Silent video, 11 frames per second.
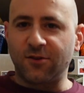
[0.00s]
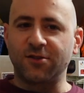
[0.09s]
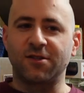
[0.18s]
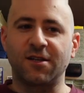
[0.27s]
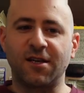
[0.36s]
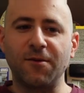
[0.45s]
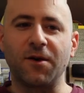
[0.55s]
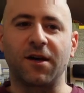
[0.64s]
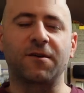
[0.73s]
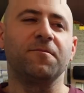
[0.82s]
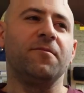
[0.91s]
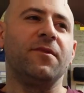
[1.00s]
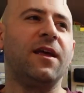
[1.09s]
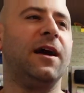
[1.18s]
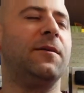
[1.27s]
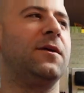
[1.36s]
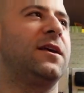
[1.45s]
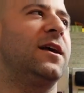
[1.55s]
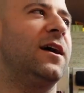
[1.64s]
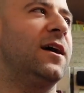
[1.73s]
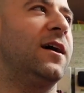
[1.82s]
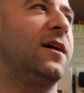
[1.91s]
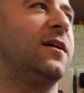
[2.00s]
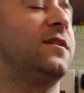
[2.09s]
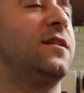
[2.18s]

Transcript: they're just a gimmick. And I'm like, yeah,